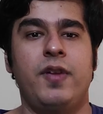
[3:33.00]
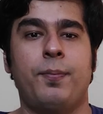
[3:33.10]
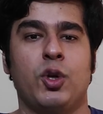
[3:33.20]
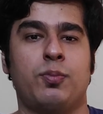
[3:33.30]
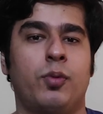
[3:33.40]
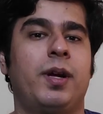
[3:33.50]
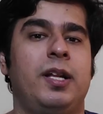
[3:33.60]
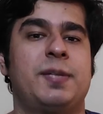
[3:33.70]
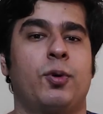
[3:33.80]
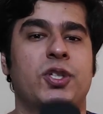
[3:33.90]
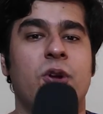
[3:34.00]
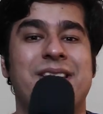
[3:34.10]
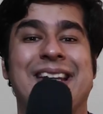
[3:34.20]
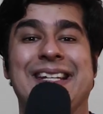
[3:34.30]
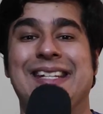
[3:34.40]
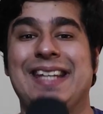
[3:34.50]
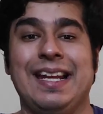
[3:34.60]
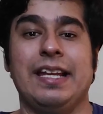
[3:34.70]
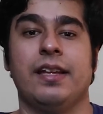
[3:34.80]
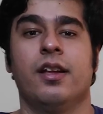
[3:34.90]
We post mobile esports content
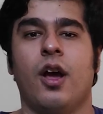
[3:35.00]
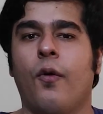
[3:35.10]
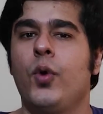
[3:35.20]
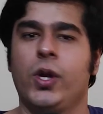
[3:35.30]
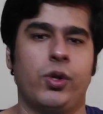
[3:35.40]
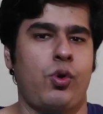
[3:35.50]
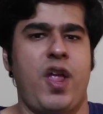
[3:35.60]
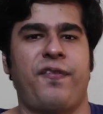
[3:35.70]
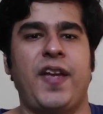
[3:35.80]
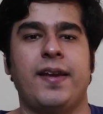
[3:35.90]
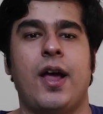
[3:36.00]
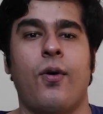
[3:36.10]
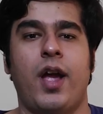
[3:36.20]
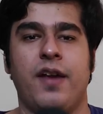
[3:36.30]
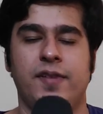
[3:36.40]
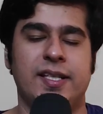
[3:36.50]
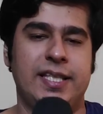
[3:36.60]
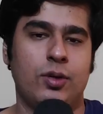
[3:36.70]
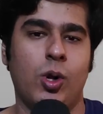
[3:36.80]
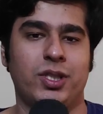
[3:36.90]
daily. We're gonna go AFK now and we'll
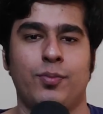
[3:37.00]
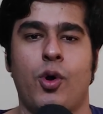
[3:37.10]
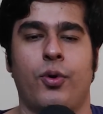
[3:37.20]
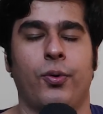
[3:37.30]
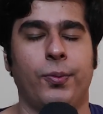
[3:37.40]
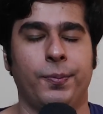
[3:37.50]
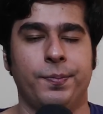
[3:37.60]
see you all tomorrow.